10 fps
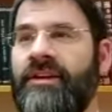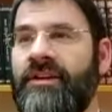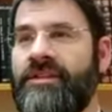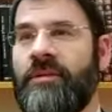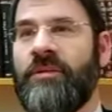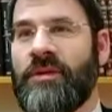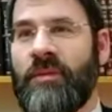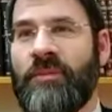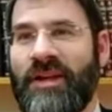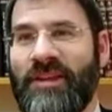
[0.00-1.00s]

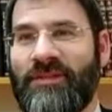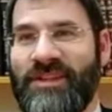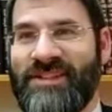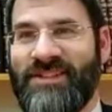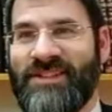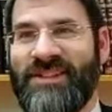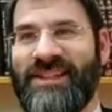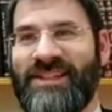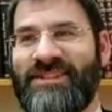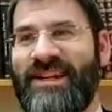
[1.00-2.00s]
Someone bigger than me should be doing
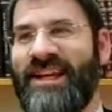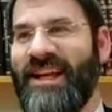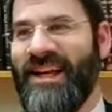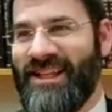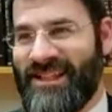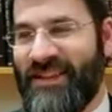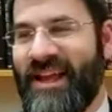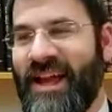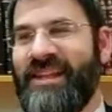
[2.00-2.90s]
this, right? That's hard.